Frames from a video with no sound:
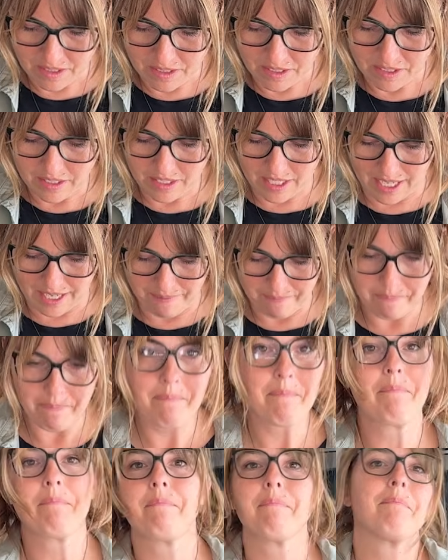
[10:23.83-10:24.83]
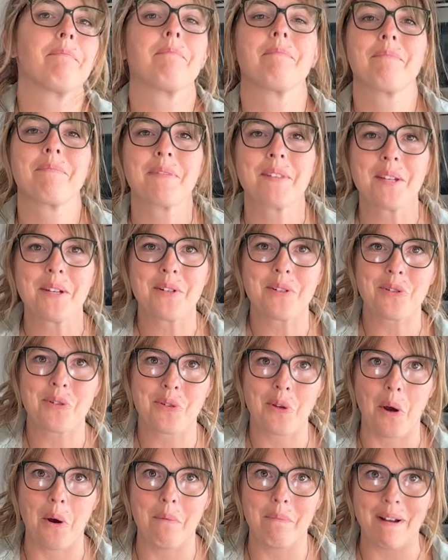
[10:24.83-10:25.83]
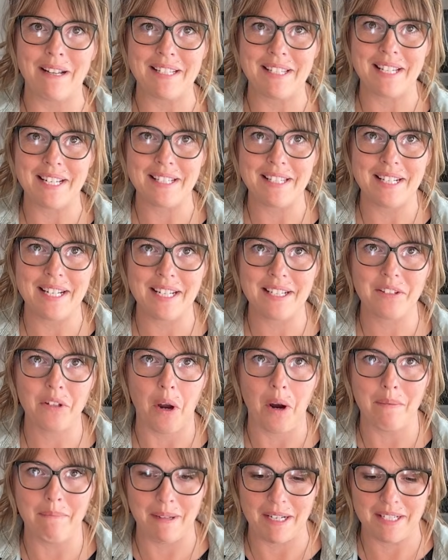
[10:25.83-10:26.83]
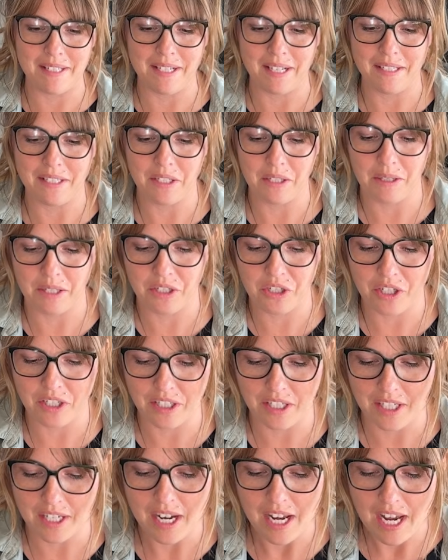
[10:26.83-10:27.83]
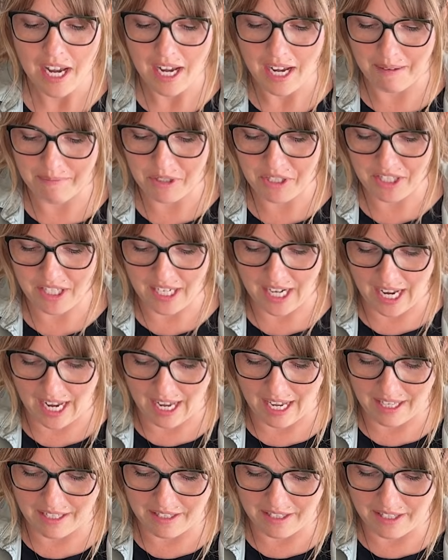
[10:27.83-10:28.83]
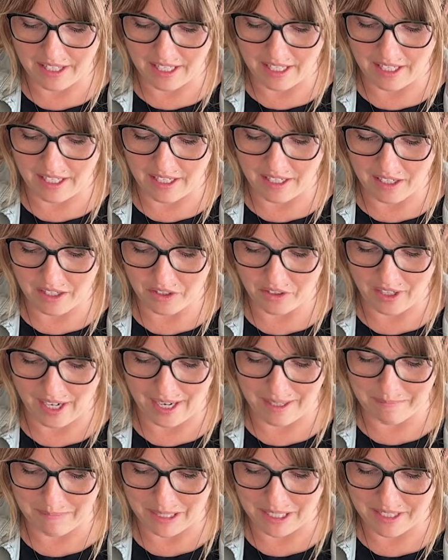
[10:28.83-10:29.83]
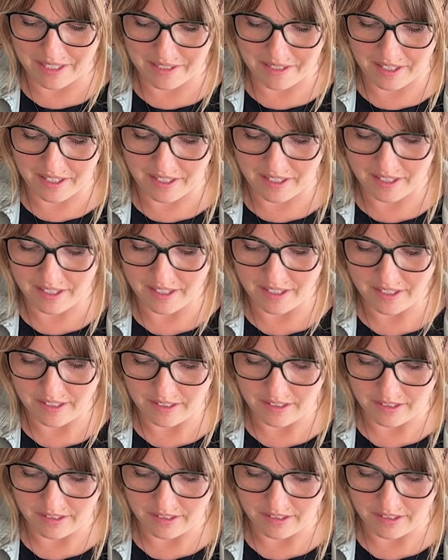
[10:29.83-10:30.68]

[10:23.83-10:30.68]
Okay, so my seasonings are mixed into the sugar. I'm just gonna add the cranberries here